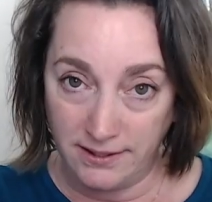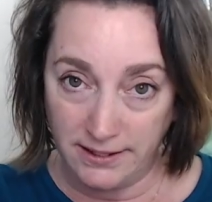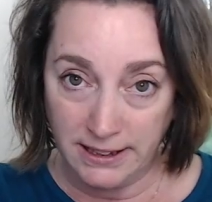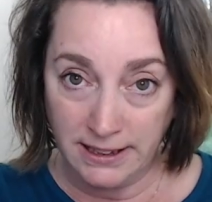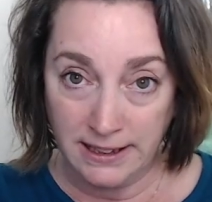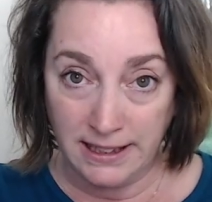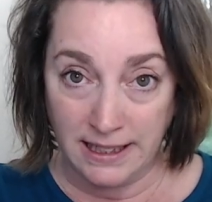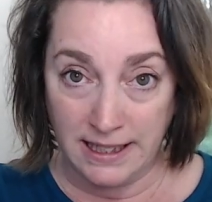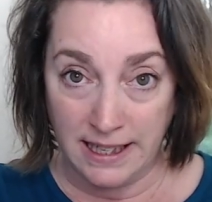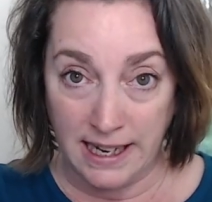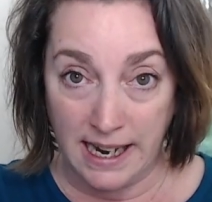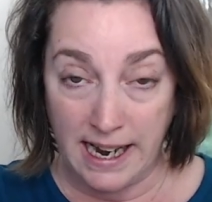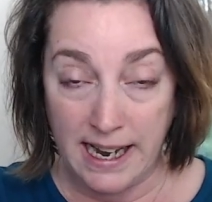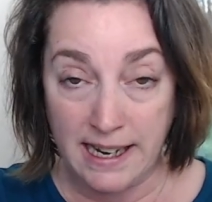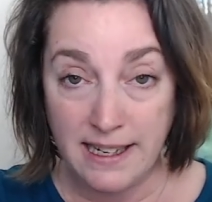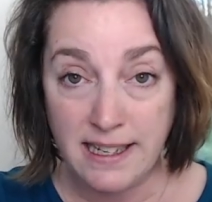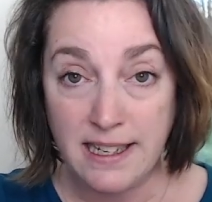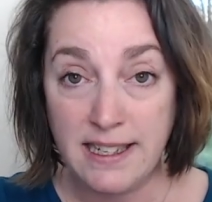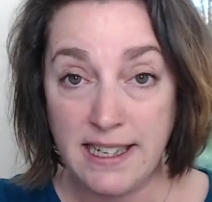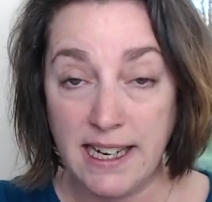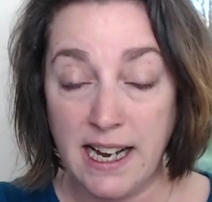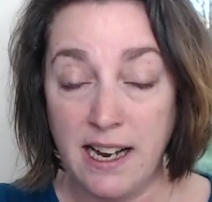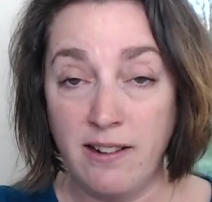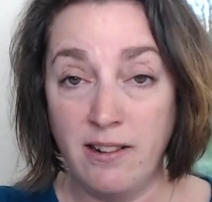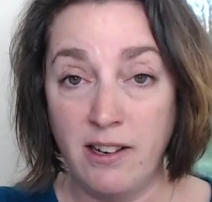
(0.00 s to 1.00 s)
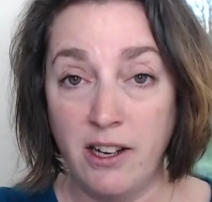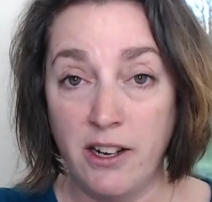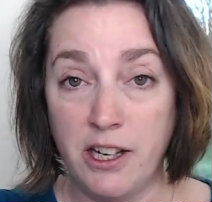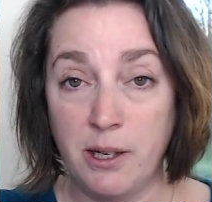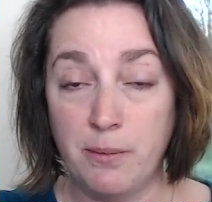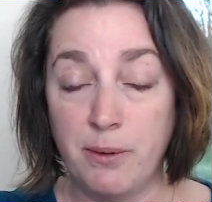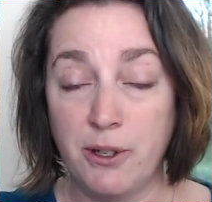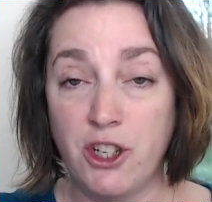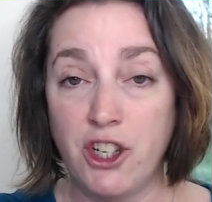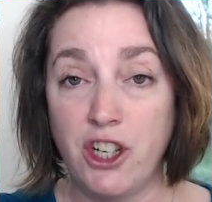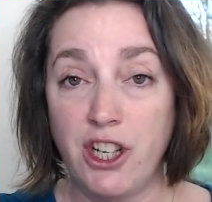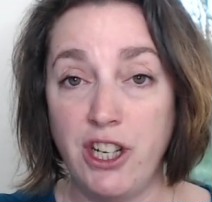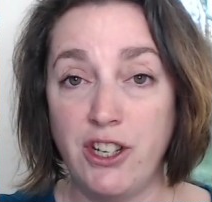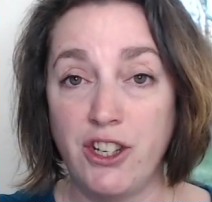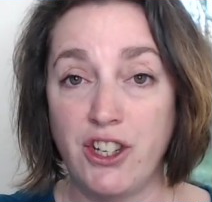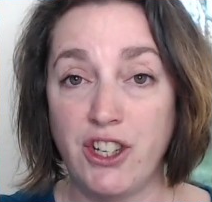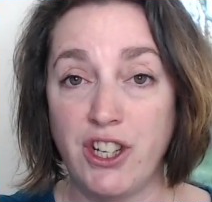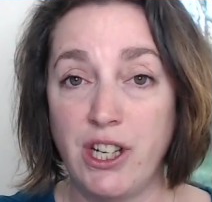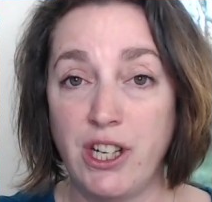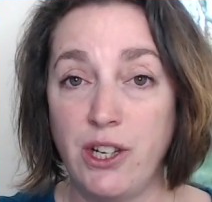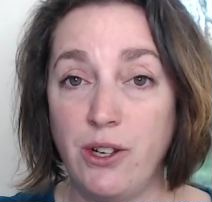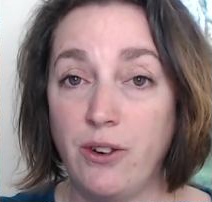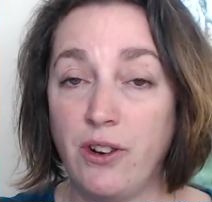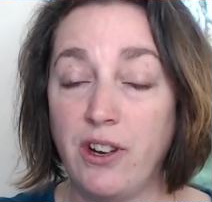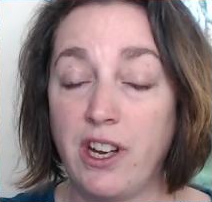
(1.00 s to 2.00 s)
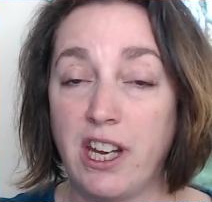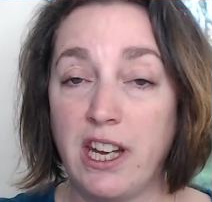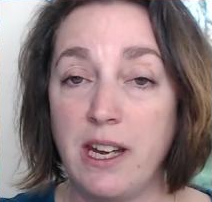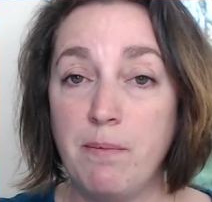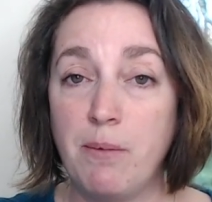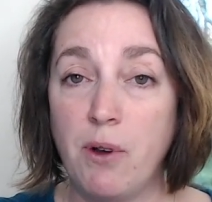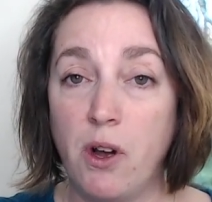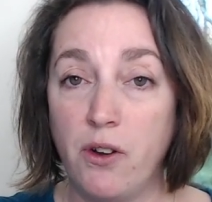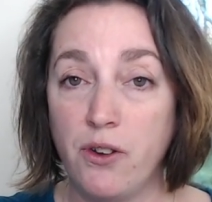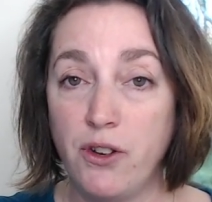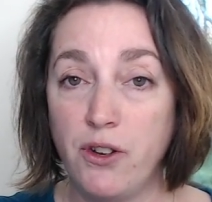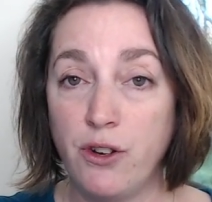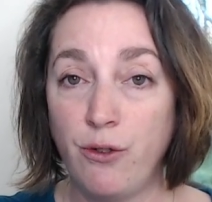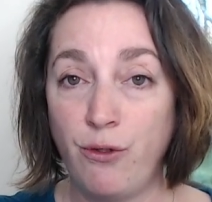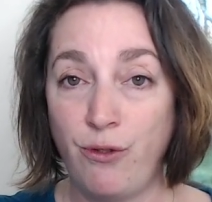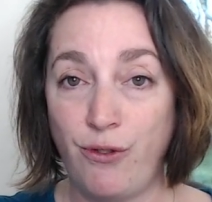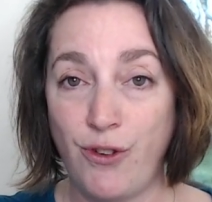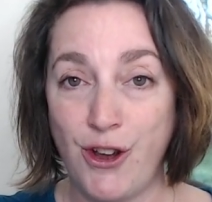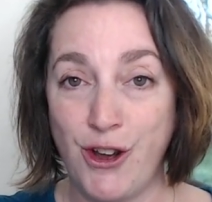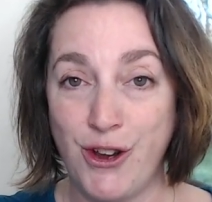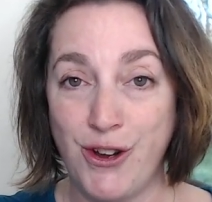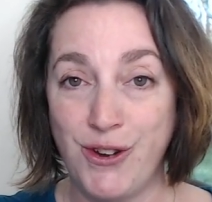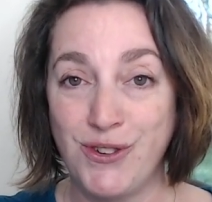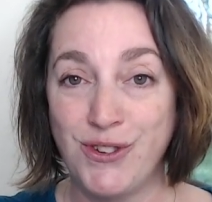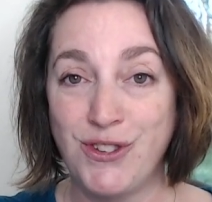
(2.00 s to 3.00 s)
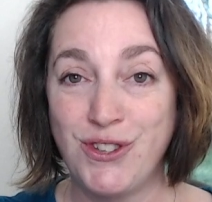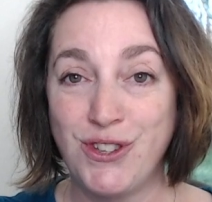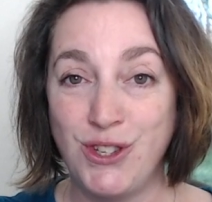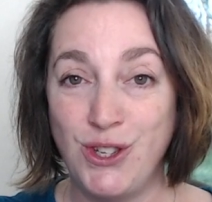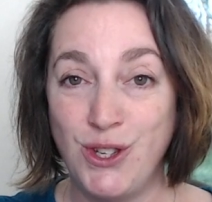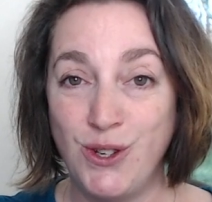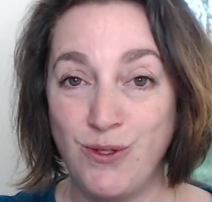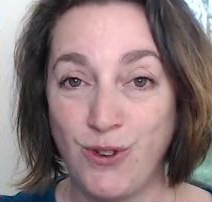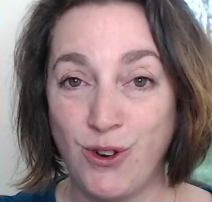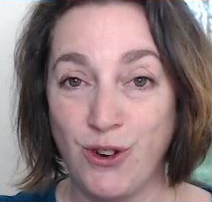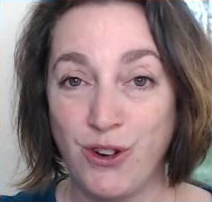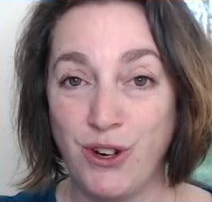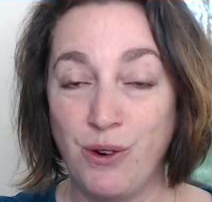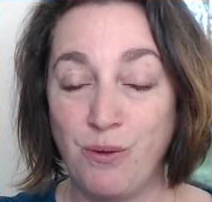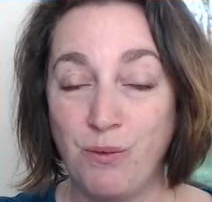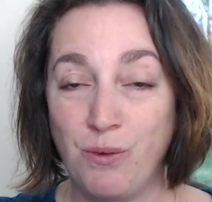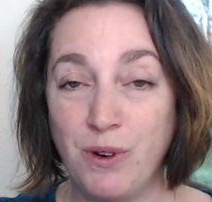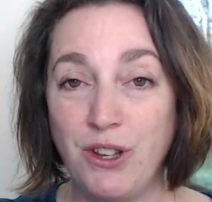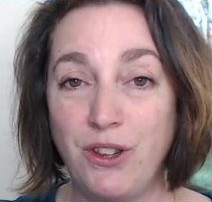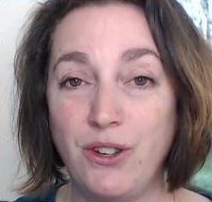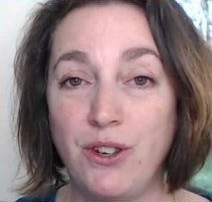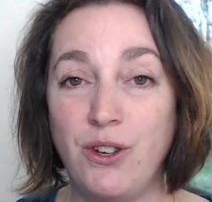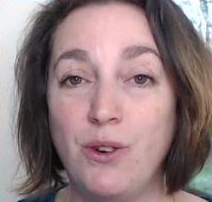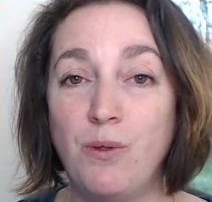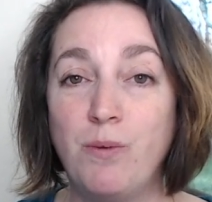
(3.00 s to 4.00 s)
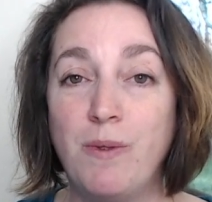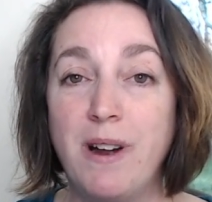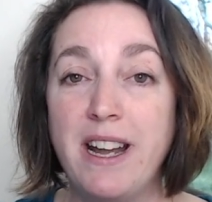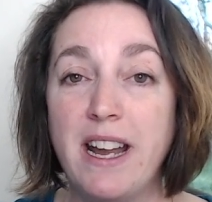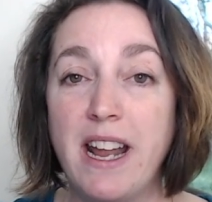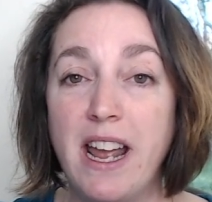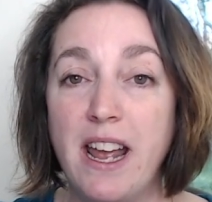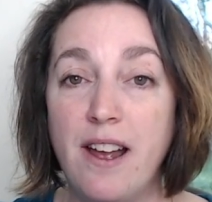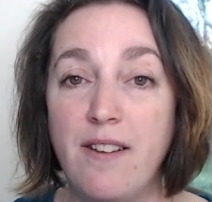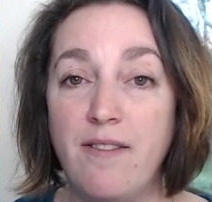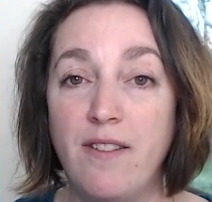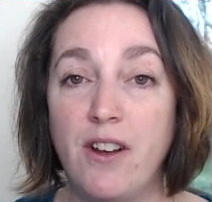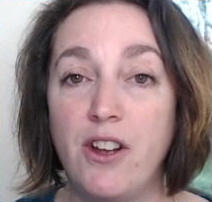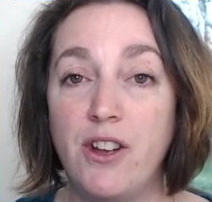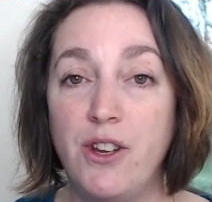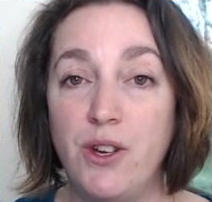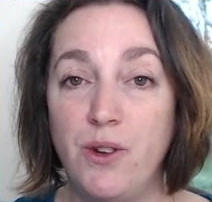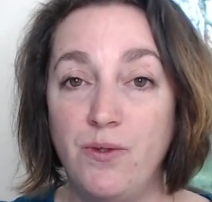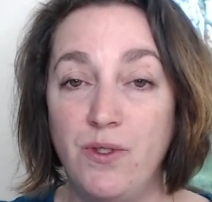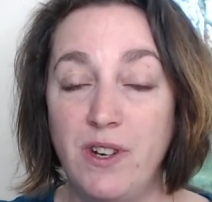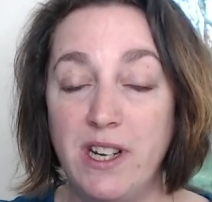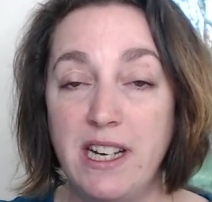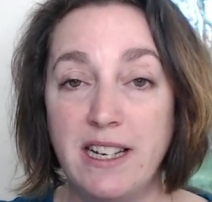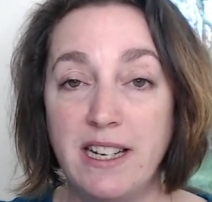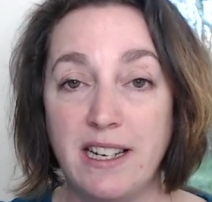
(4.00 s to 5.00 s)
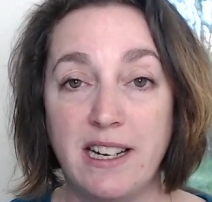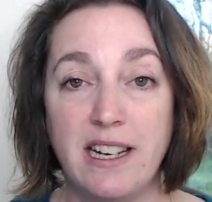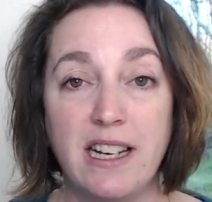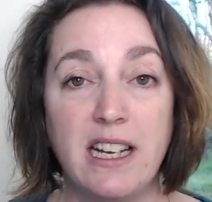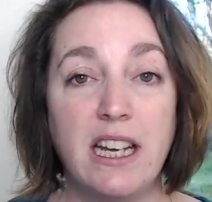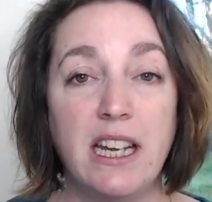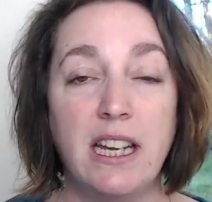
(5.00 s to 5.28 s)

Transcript: and a downloadable cheat sheet you can keep on your phone so you've got it with you whenever you need it,